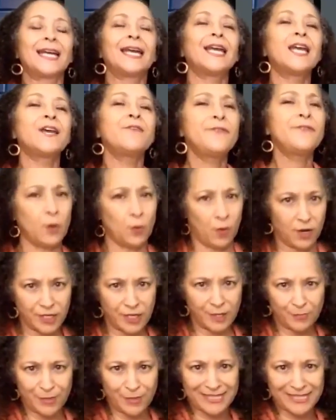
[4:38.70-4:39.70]
you want your
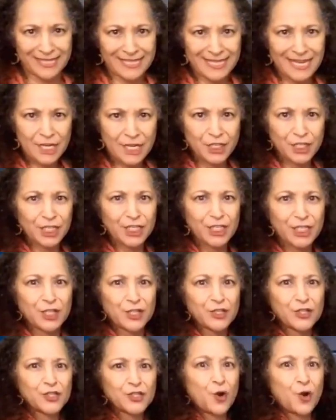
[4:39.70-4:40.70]
presentation to
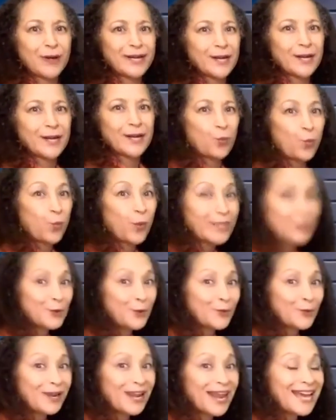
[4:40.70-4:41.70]
show in a window
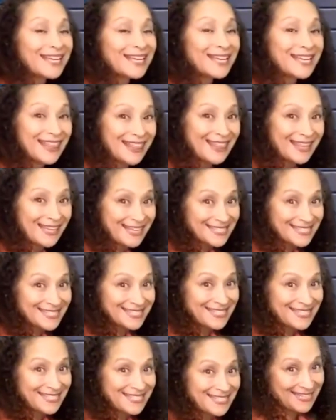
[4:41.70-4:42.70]
like this
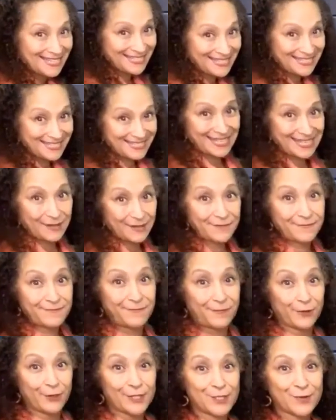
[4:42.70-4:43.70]
instead of full
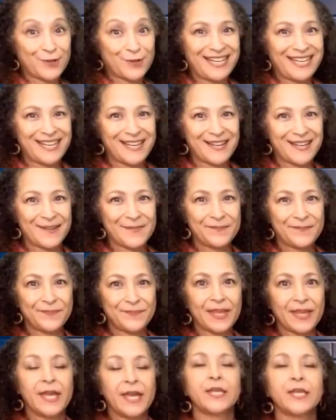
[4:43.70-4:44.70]
screen,
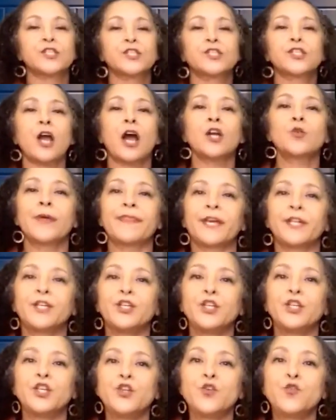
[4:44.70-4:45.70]
start with a
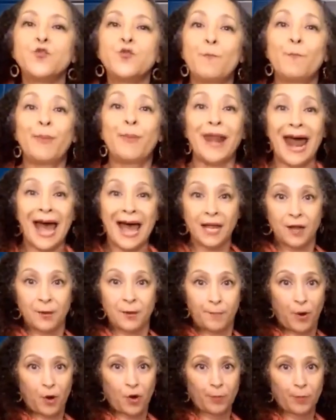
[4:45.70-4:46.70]
new blank
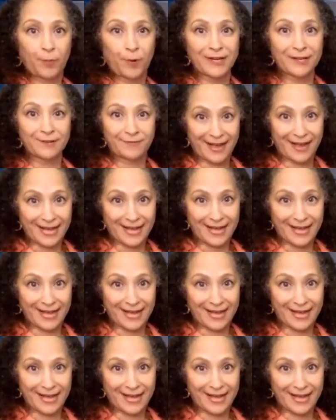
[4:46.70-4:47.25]
PowerPoint file.